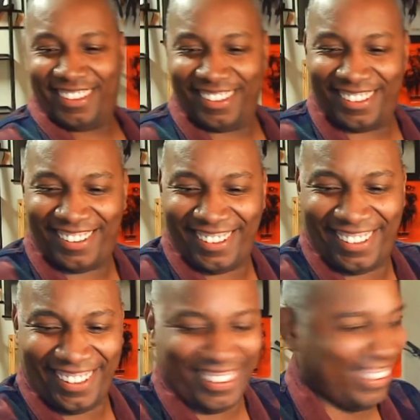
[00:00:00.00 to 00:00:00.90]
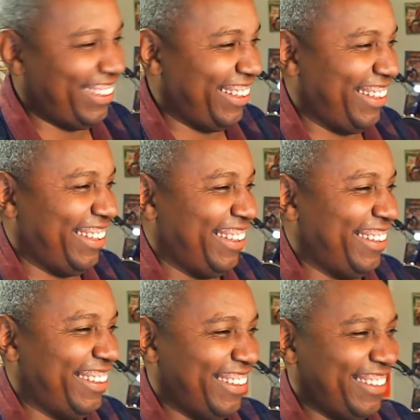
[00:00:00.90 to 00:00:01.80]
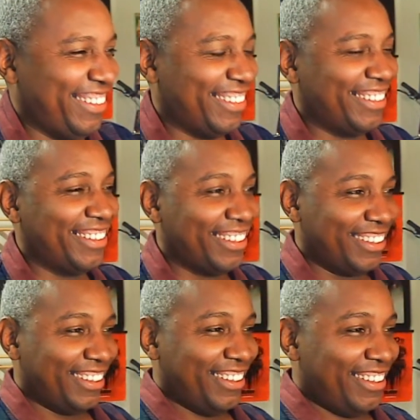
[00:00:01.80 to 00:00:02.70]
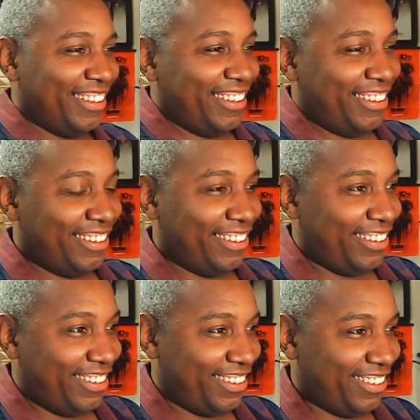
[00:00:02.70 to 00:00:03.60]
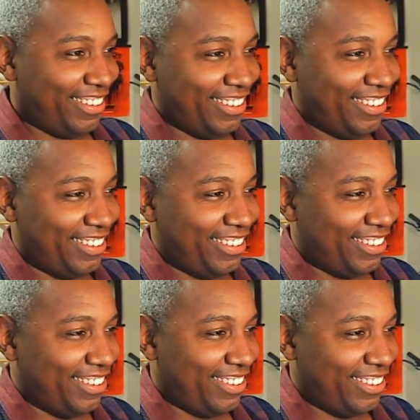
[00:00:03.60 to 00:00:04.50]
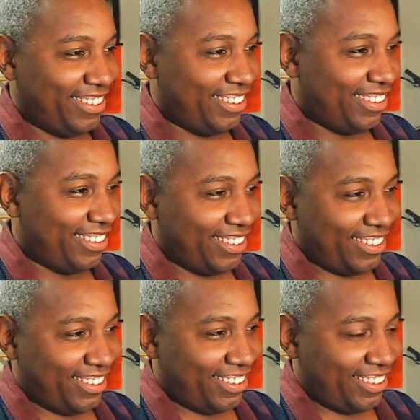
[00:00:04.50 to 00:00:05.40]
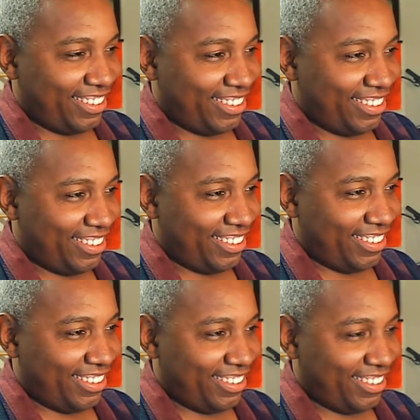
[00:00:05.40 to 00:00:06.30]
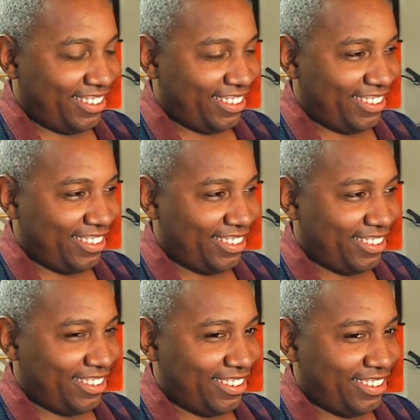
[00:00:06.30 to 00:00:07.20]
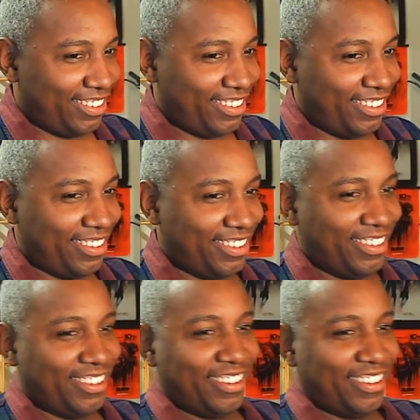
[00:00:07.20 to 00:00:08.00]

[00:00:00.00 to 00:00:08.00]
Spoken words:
This person isn't speaking.